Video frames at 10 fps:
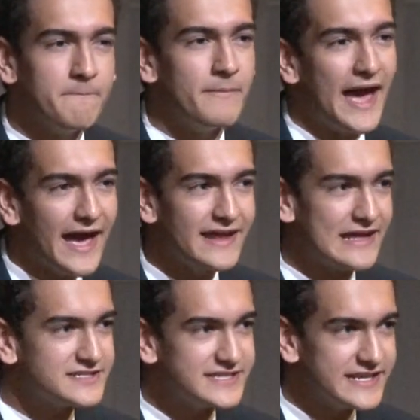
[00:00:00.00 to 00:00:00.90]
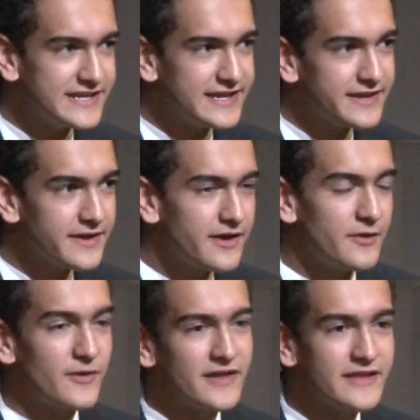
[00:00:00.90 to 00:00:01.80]
bad at cheating
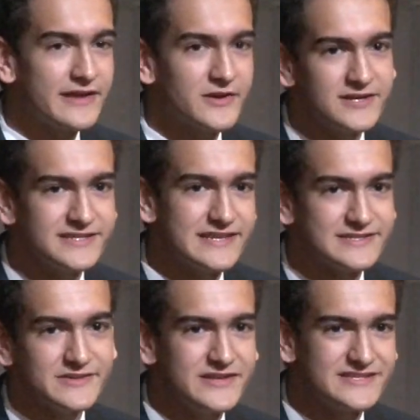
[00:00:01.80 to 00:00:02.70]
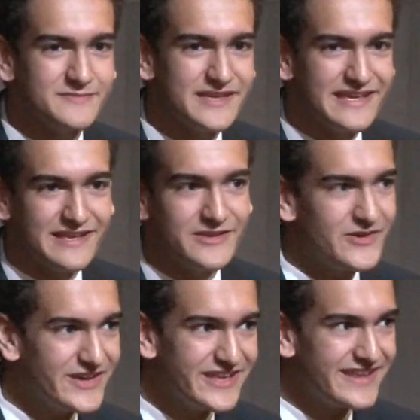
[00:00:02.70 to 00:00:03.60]
rather than encouraging students to being
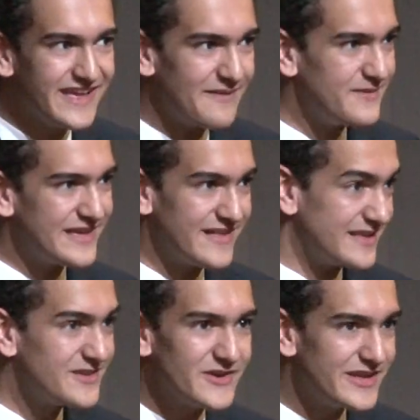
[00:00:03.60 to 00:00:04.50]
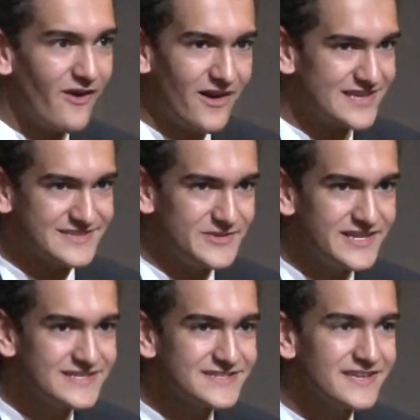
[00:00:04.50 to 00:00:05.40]
good at being good, honest
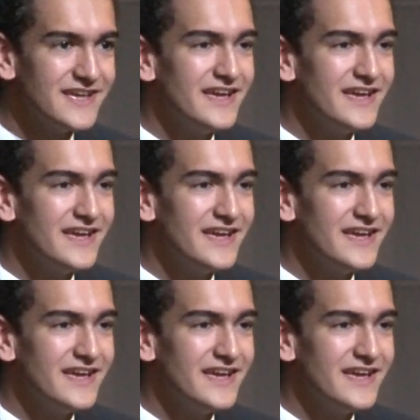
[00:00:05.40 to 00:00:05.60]
students.